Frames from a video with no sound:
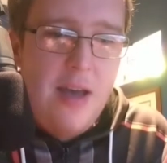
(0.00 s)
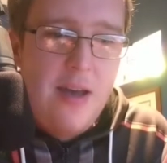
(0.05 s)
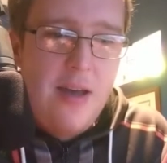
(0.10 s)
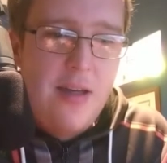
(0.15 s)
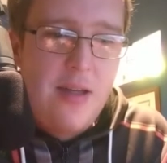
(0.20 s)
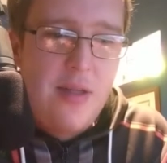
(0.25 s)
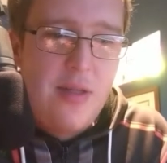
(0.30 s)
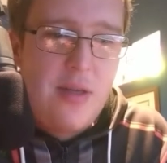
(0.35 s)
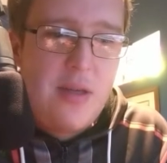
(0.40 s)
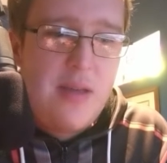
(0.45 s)

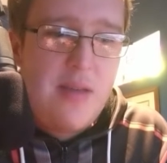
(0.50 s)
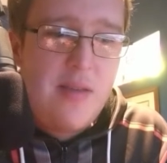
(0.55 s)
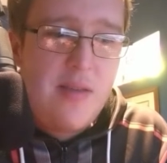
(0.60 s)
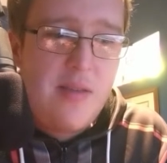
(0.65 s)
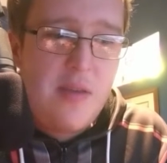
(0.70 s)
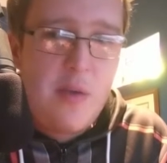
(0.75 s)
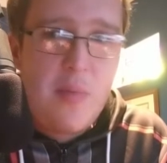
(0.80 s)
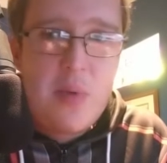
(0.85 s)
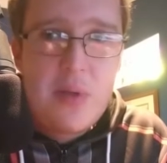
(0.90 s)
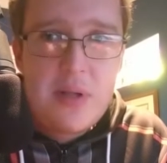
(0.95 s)

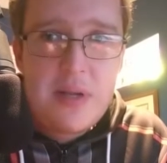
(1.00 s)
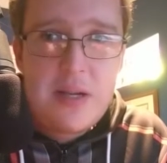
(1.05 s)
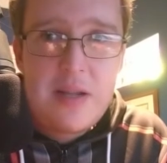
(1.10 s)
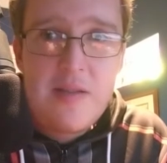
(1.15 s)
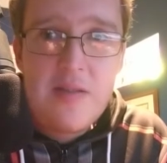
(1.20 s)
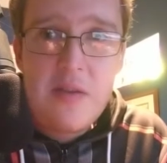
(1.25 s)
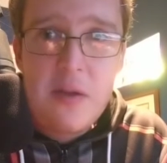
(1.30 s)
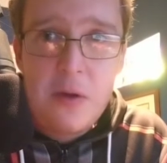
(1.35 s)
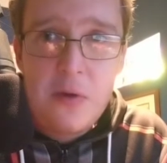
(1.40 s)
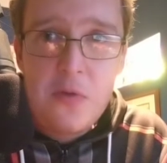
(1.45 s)
These
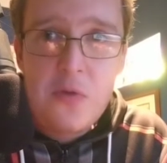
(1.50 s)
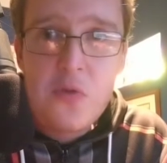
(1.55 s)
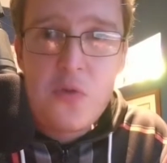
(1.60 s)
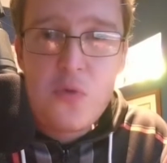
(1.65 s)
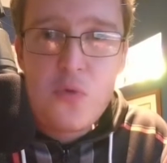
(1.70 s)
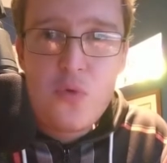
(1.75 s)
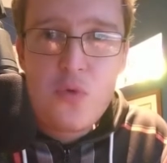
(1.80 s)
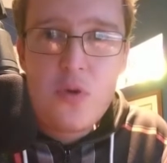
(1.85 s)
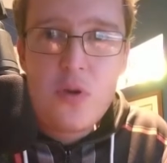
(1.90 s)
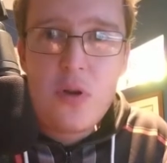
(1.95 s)
abilities
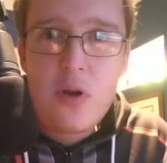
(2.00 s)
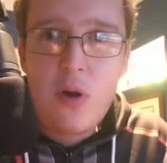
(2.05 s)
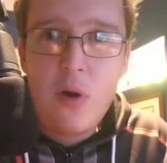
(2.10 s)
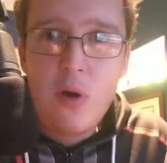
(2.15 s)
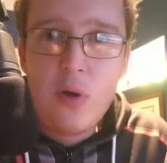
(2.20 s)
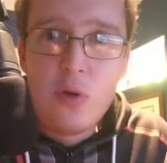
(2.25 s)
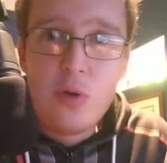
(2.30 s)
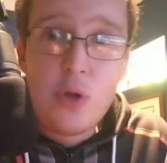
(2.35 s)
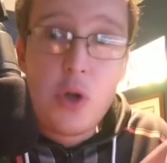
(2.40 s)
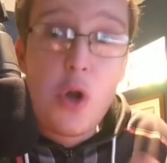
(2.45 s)
are soon
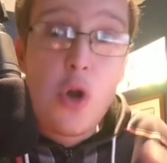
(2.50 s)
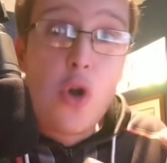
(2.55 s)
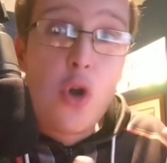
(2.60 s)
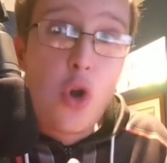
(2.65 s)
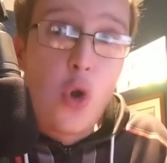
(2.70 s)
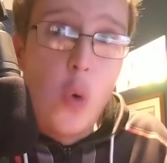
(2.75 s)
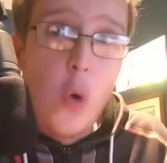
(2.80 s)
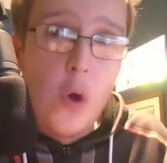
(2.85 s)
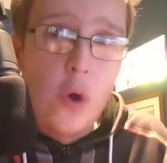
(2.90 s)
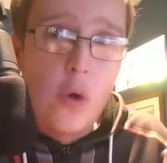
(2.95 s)

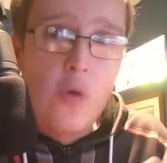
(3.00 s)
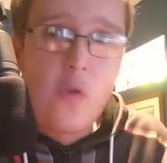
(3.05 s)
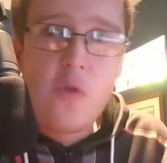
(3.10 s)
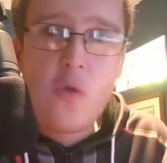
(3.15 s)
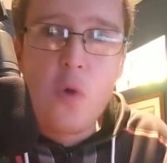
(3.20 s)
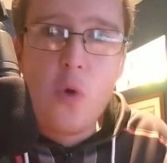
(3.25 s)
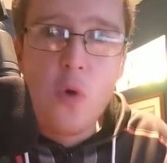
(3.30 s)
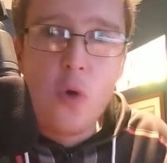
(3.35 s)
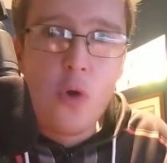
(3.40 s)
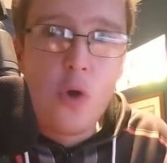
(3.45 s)
called
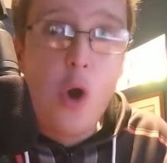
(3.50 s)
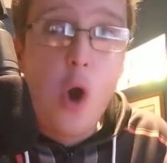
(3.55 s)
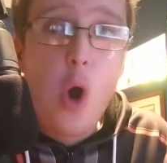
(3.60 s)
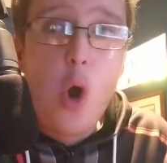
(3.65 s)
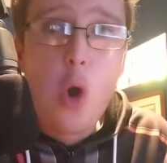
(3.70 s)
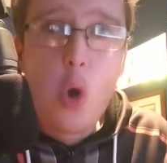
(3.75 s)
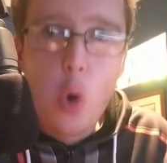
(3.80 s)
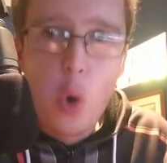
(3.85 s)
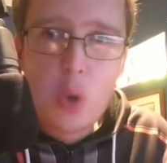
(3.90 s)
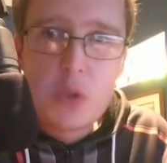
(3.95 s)
quirks,
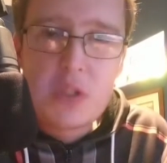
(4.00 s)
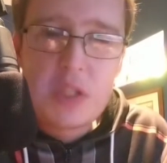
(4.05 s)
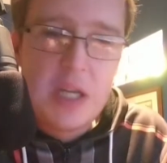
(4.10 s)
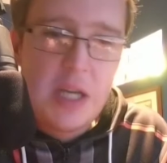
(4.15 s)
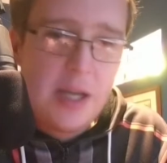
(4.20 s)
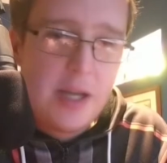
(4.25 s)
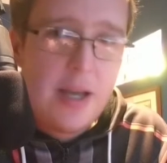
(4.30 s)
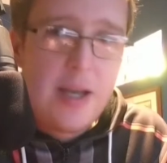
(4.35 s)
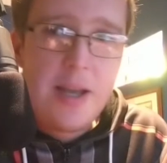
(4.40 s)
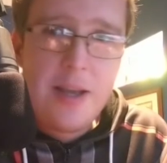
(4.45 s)
or
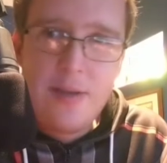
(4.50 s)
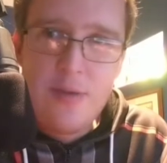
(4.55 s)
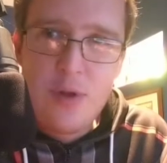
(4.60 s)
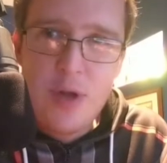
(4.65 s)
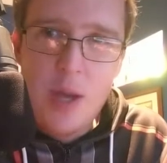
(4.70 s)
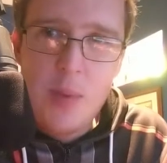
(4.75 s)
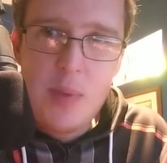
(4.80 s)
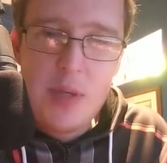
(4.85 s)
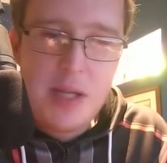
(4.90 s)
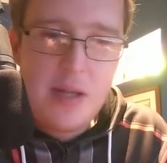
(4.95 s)
kose
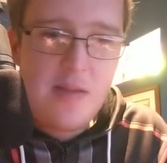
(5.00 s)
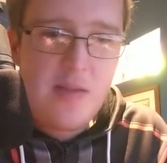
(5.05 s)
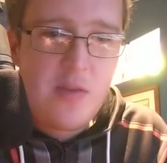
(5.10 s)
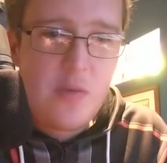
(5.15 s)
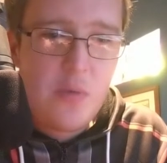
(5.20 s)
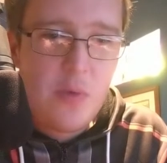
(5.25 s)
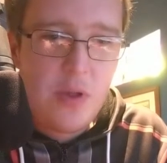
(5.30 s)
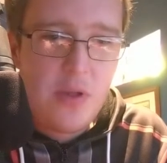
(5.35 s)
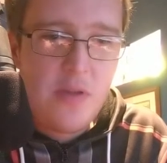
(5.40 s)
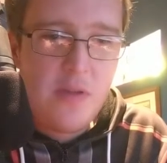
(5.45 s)
in
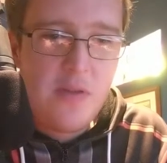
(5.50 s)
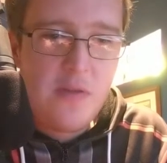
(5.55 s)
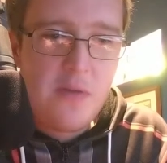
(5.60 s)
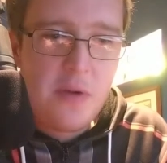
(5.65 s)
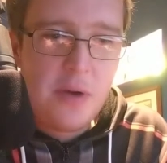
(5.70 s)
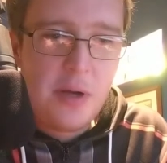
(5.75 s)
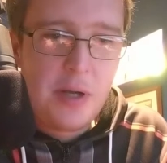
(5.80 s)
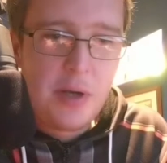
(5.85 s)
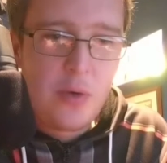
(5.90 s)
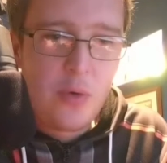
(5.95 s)
Japanese, which
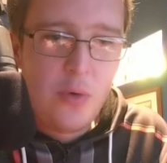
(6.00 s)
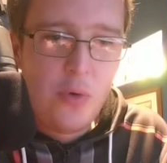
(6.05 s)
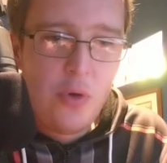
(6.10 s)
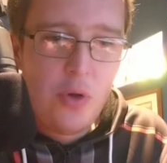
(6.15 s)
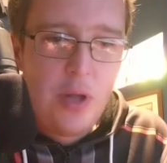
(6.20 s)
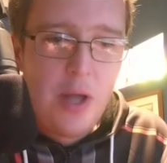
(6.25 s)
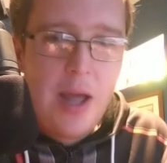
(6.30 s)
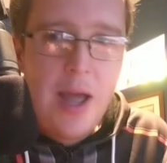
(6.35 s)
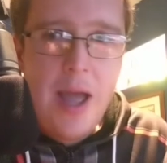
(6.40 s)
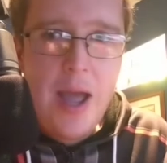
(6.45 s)
is very
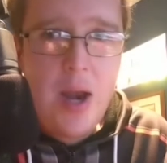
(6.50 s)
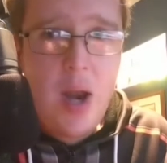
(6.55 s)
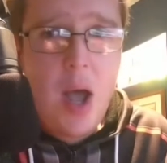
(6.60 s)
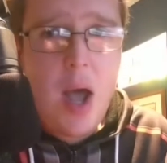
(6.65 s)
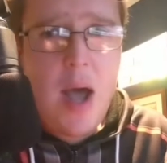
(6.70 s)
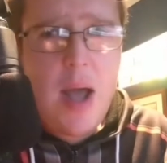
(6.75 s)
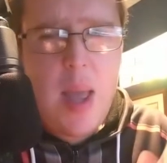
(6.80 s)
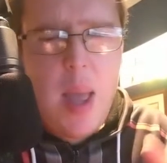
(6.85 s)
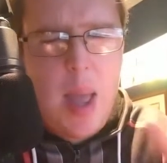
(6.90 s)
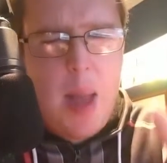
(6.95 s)
cool,
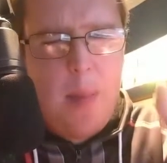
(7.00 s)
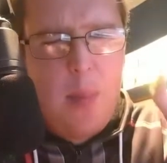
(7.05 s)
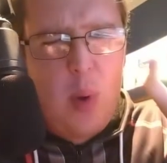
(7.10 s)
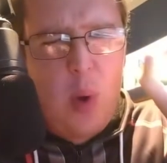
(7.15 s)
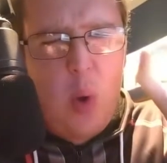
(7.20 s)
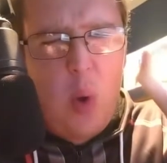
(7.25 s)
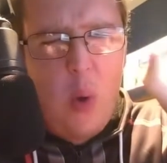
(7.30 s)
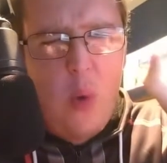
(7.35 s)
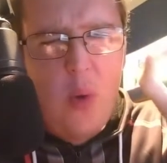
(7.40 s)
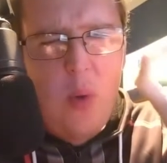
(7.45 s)
and I
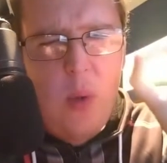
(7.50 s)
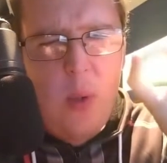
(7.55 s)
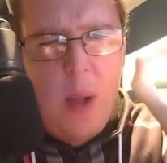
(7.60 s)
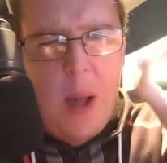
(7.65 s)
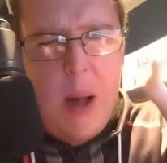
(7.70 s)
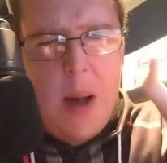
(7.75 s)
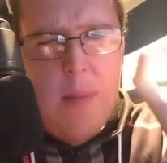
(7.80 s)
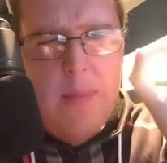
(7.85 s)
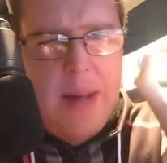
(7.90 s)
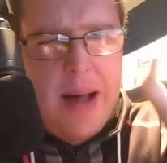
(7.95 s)
am
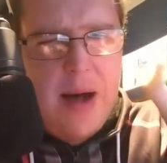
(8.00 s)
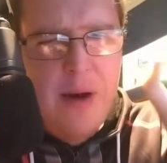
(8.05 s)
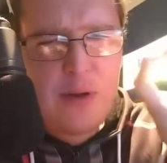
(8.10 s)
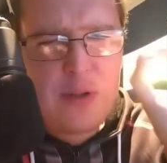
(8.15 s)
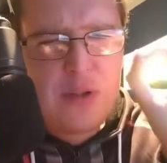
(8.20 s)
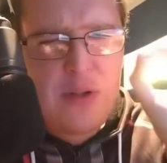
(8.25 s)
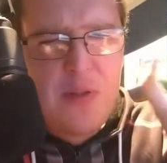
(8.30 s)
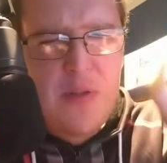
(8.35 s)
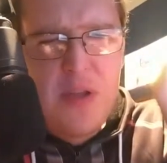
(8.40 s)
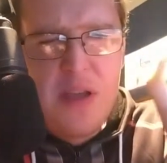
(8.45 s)
all
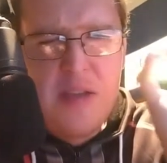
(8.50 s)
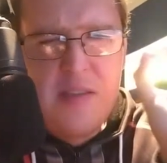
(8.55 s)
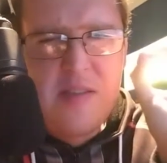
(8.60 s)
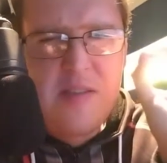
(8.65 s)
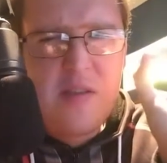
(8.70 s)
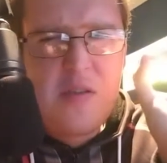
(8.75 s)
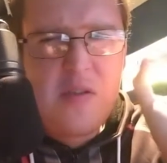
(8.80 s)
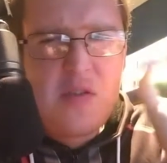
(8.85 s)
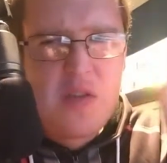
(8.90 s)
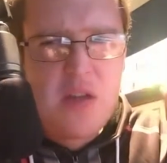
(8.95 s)
about
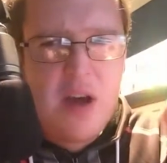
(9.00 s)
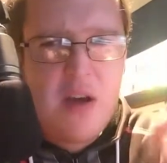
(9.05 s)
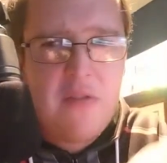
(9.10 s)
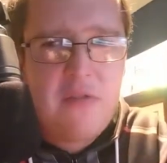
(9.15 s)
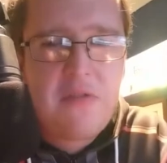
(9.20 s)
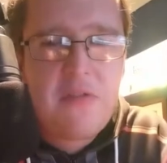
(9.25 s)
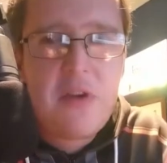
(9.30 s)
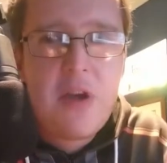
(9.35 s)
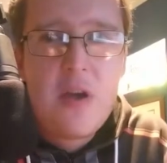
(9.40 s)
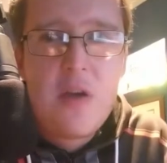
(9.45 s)
this
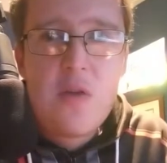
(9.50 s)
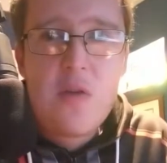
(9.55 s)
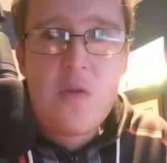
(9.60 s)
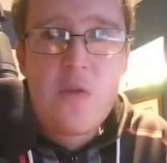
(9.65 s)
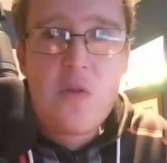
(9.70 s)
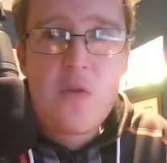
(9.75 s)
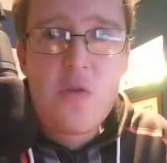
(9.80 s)
stuff.